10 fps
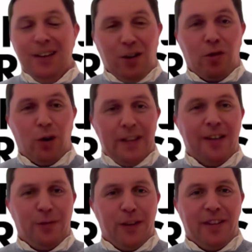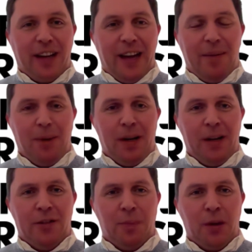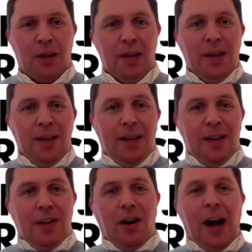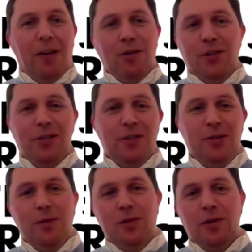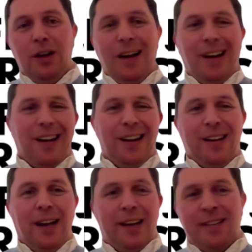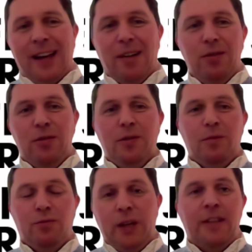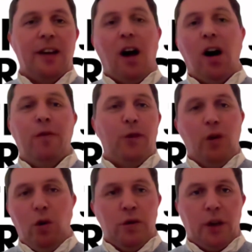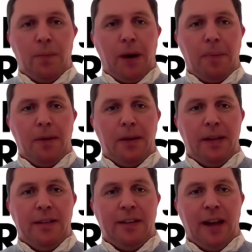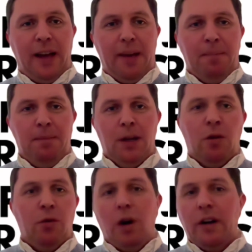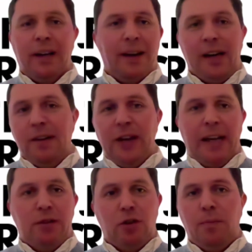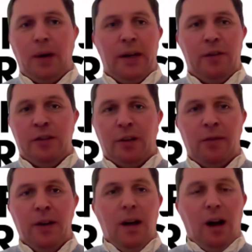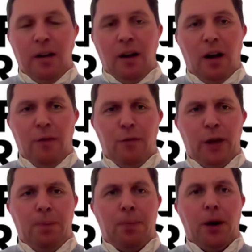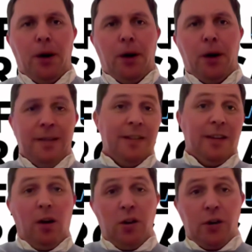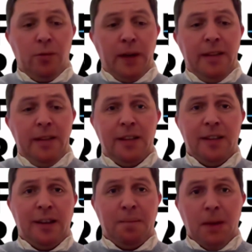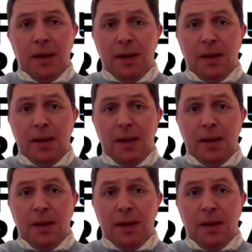quite sophisticated buyers. But, how do REITs offload their properties? Who are the kind of natural buyers of REIT properties? Is it other REITs? Is it,